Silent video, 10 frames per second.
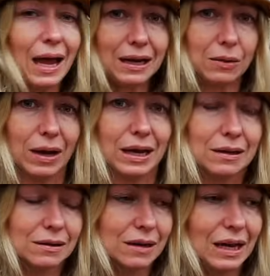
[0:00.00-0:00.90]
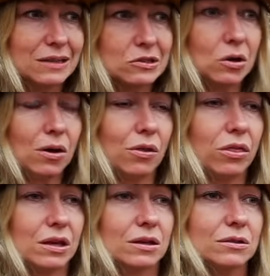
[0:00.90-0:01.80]
anyway, it's not
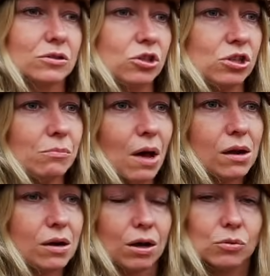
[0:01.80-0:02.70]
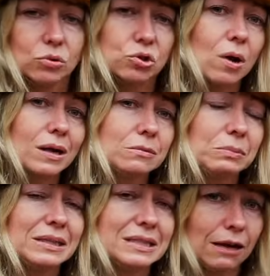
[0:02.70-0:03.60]
that Shimano were trying to
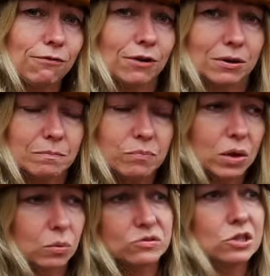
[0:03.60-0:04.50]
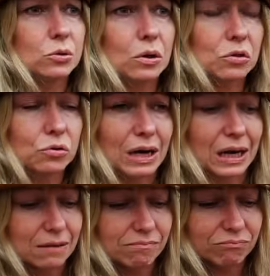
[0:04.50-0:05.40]
be different with
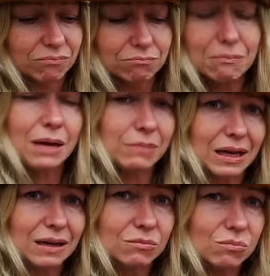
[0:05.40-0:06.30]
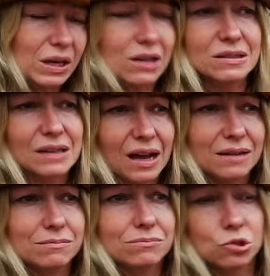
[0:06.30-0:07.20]
203. Maybe we could
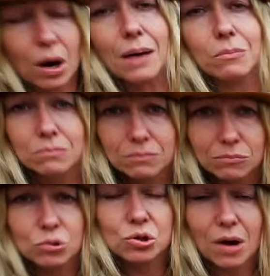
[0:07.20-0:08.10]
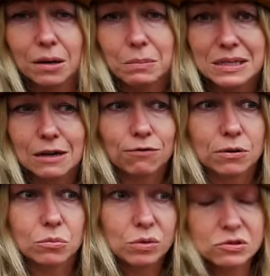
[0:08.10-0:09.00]
say SRAM were trying to be
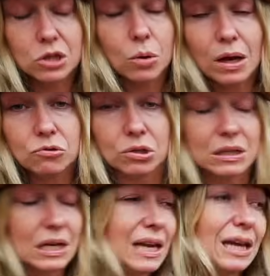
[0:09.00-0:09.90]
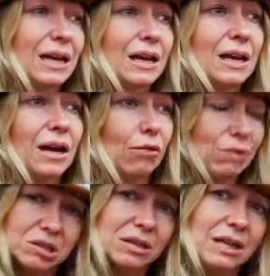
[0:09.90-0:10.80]
different with 200.
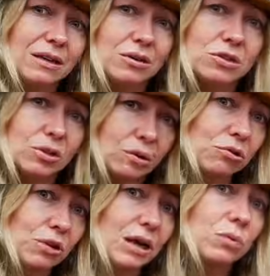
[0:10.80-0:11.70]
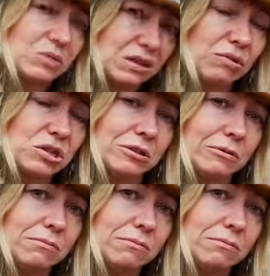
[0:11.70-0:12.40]
Originally 203 was the original,